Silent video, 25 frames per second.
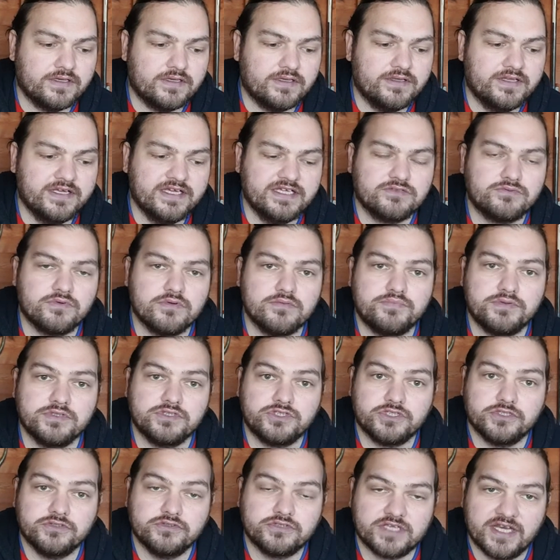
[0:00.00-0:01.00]
These will
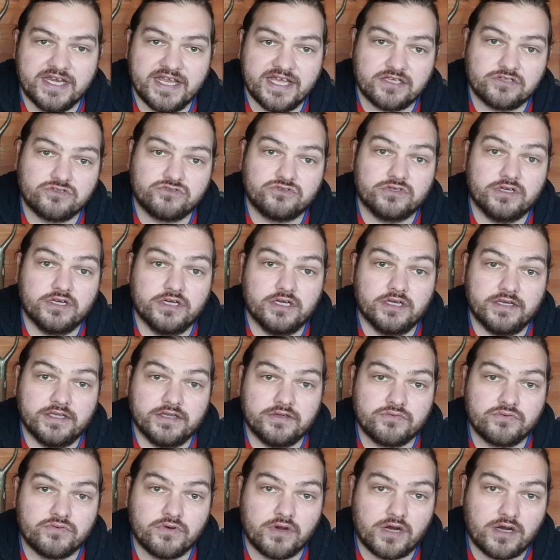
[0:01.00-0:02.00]
produce an extra
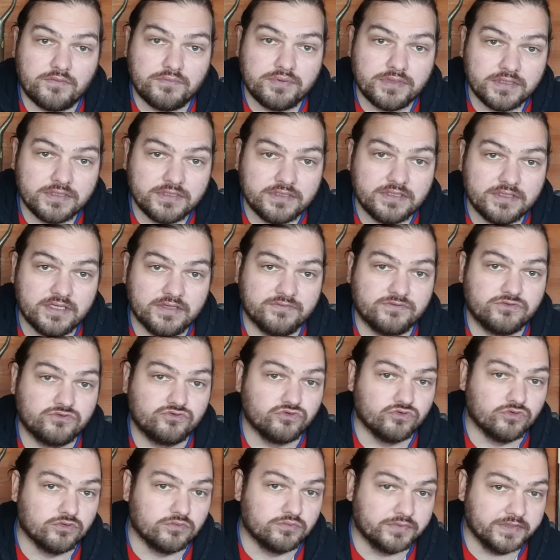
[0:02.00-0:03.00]
early crop of
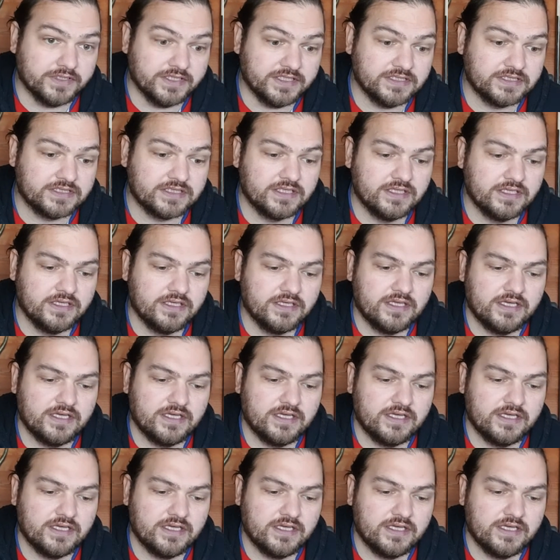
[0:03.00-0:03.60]
strawberries